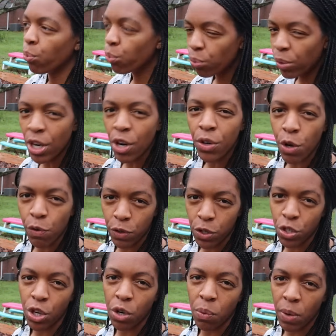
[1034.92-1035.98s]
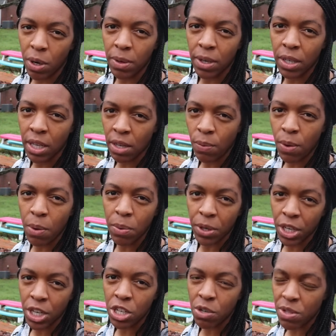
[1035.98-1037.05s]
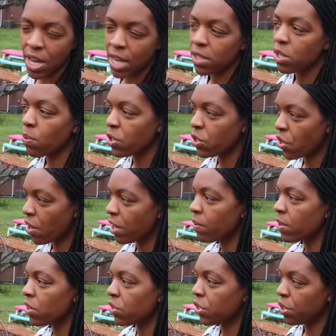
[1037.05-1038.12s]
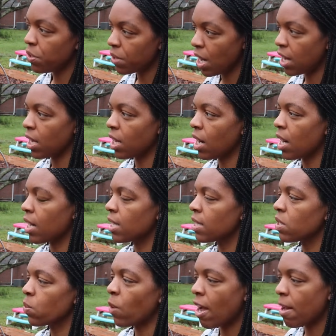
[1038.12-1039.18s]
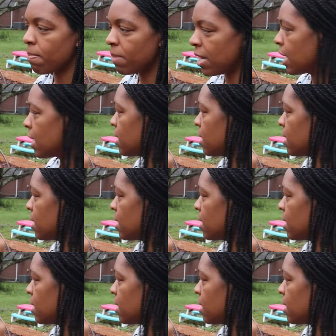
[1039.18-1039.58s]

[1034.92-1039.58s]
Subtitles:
we don't know for sure what we're gonna do with that. So we're starting with 2 cutting gardens where I'm being